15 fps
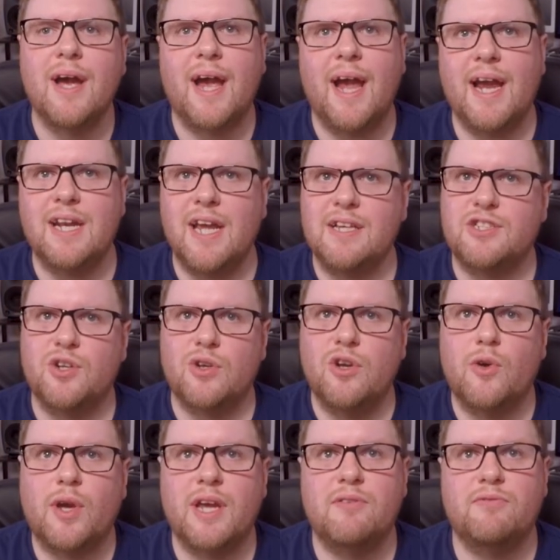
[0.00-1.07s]
unless you're
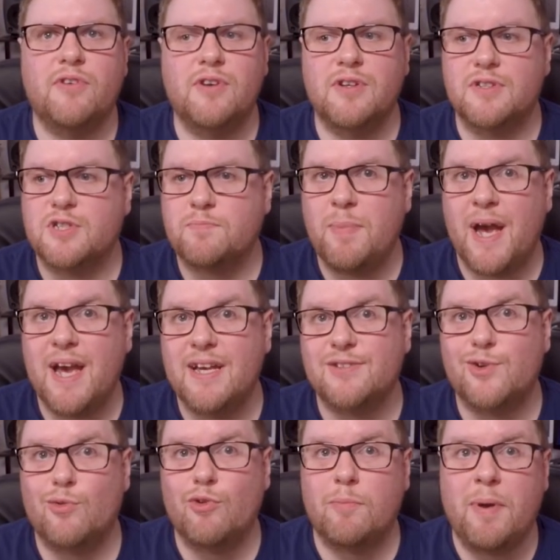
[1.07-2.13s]
looking for spares
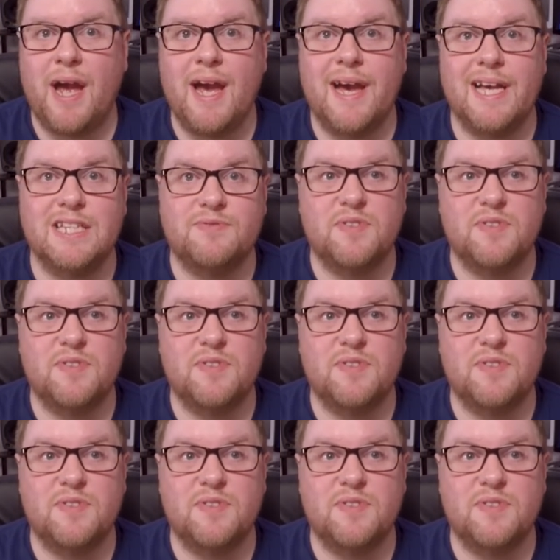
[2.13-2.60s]
or repairs